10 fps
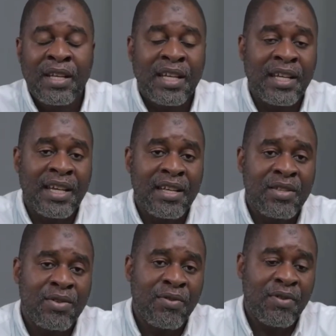In
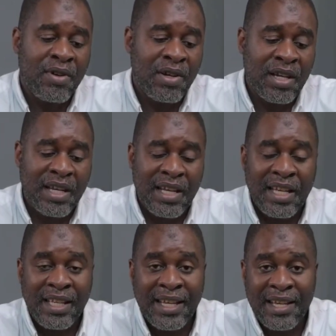case you
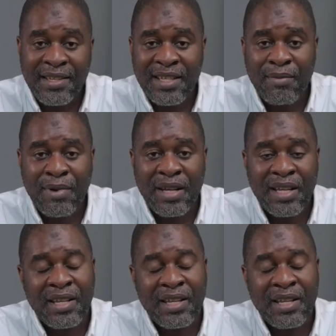engage someone